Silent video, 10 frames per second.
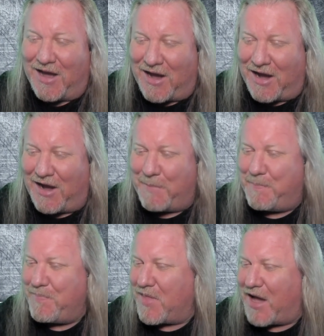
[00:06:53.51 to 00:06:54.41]
I
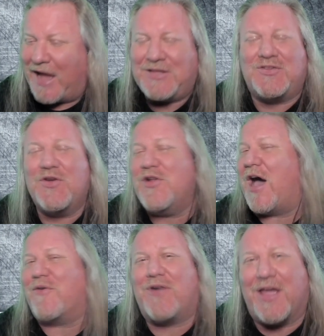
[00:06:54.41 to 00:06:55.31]
do
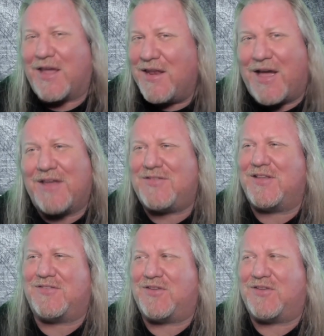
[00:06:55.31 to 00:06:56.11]
not recognize it,